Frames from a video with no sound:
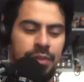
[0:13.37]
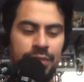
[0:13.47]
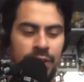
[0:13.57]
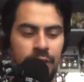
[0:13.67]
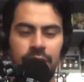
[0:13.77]

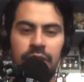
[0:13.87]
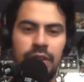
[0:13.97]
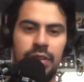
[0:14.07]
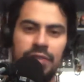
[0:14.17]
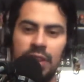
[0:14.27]
fellow
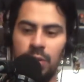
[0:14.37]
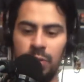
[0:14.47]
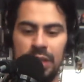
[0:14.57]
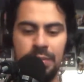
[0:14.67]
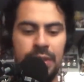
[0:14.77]
nerd, fellow
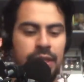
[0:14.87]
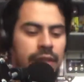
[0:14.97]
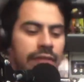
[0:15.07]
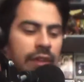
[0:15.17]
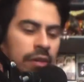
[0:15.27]
weeb,
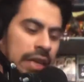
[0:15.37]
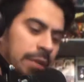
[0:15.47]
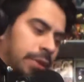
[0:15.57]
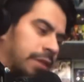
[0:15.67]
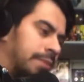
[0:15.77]
fellow
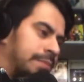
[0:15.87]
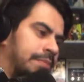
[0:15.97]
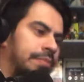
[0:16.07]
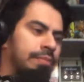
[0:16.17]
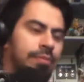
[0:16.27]
gamer,
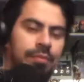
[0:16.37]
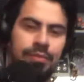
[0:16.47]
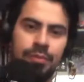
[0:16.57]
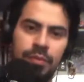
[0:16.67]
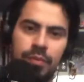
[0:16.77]

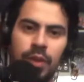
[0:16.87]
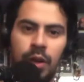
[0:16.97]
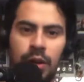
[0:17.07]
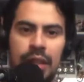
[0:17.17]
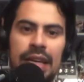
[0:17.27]

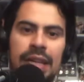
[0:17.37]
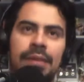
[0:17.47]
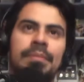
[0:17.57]
all that.